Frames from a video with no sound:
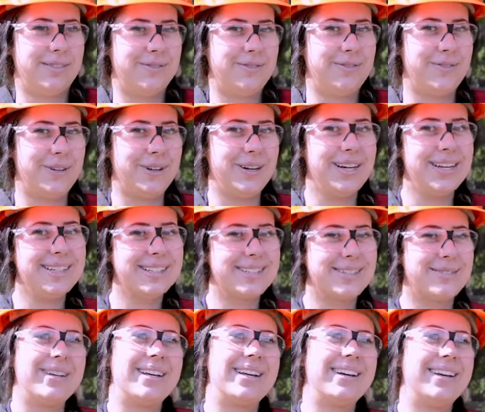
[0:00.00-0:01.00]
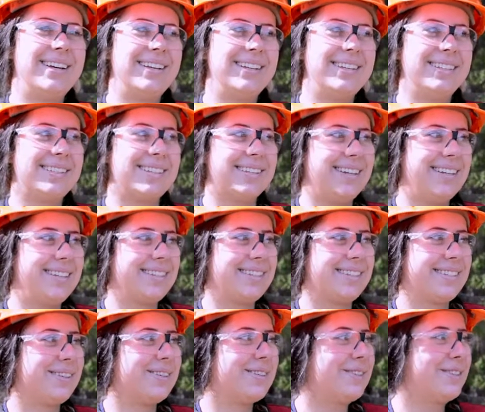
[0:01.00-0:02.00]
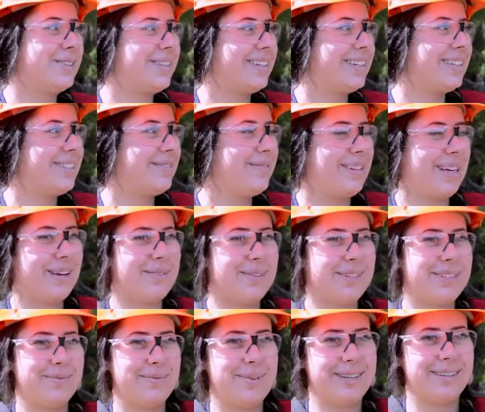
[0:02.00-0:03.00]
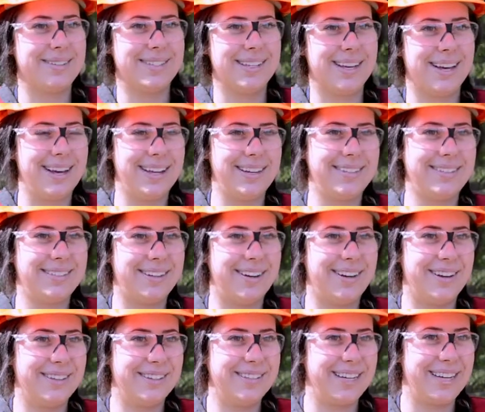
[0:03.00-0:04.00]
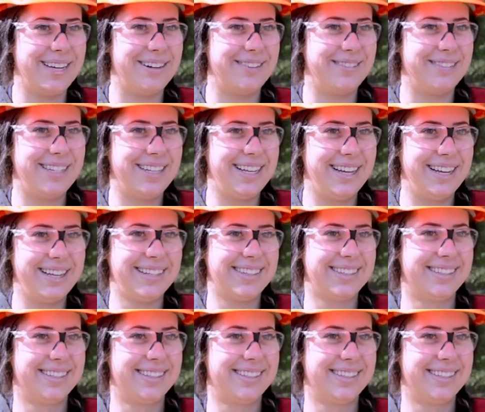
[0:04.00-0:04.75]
forests because it's so cool to be able to be outside all day, every day.